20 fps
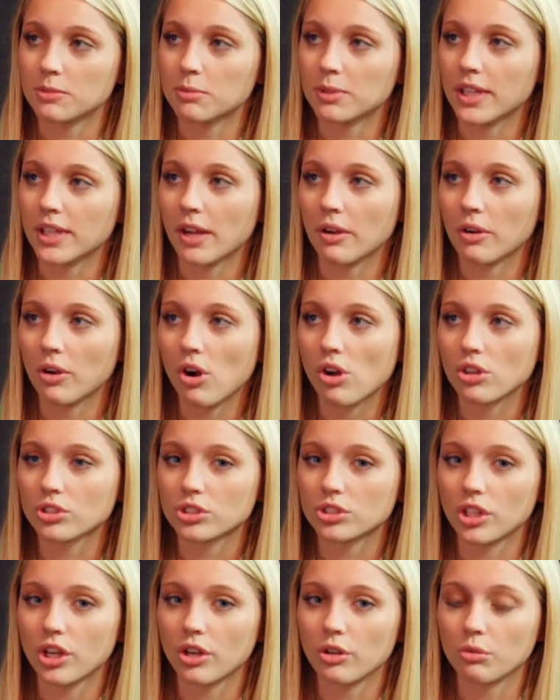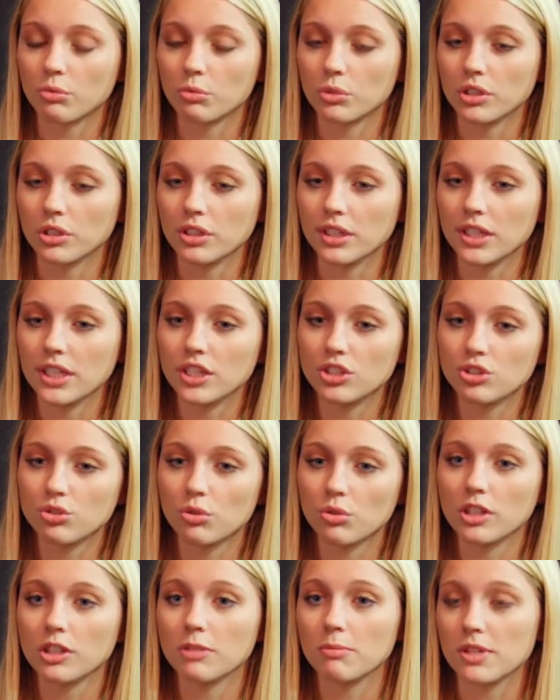but they were also really
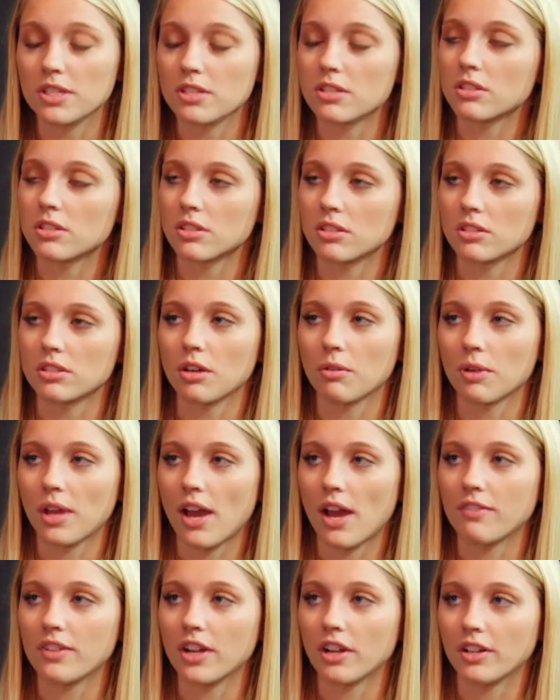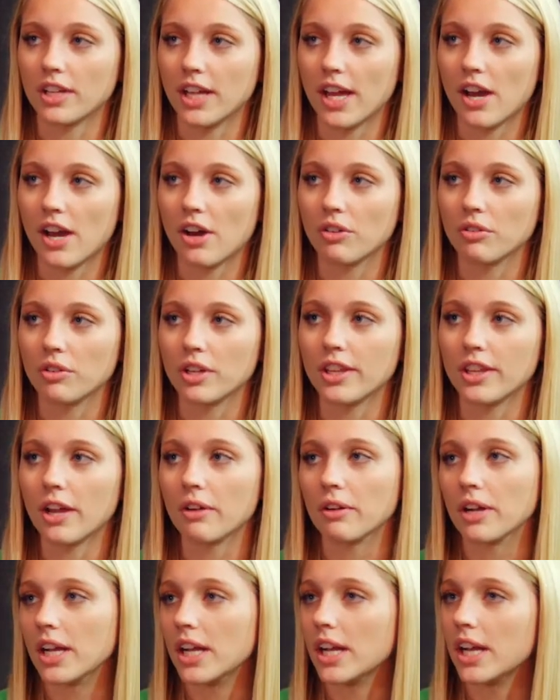enjoying the businesses that we have downtown, and they
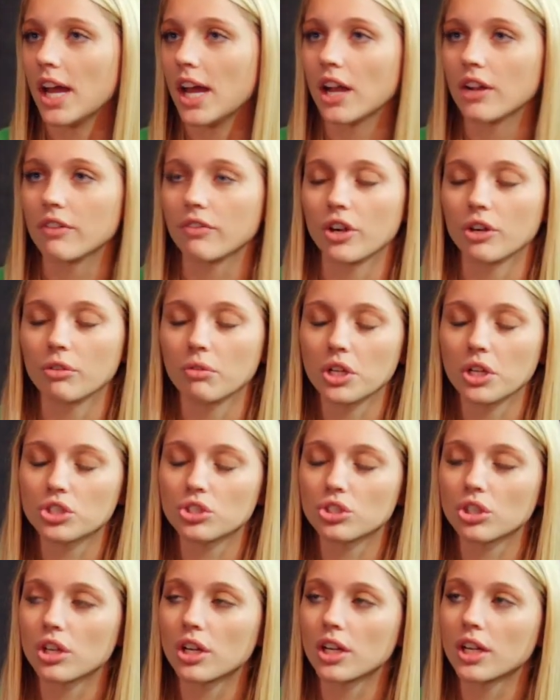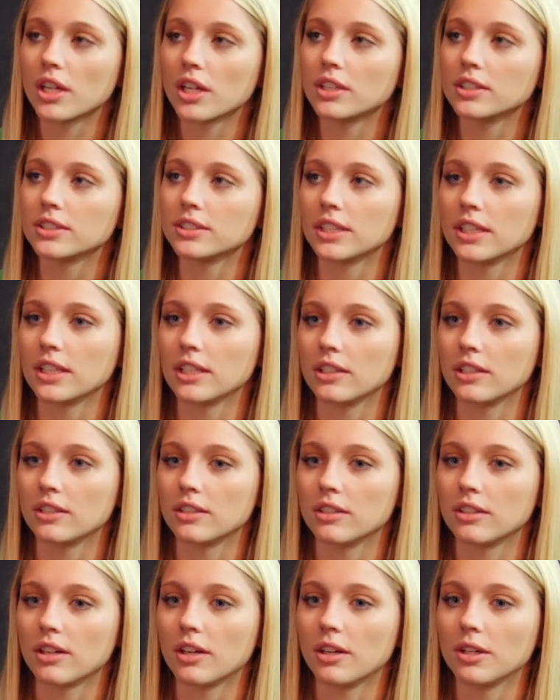were in and out of our restaurants
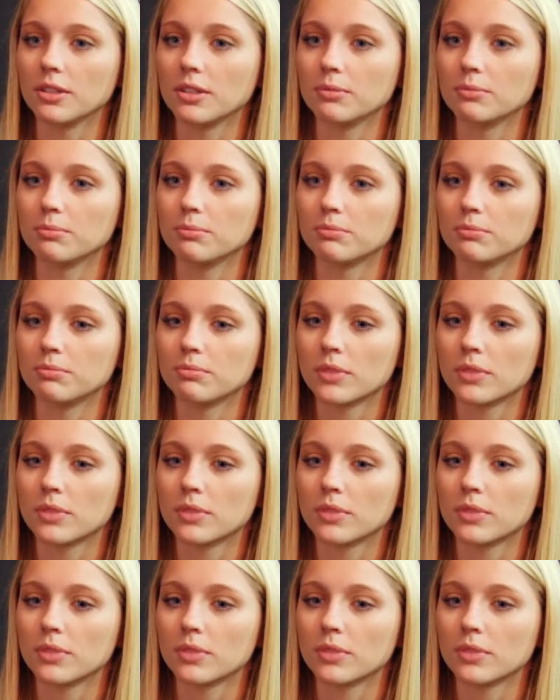and um,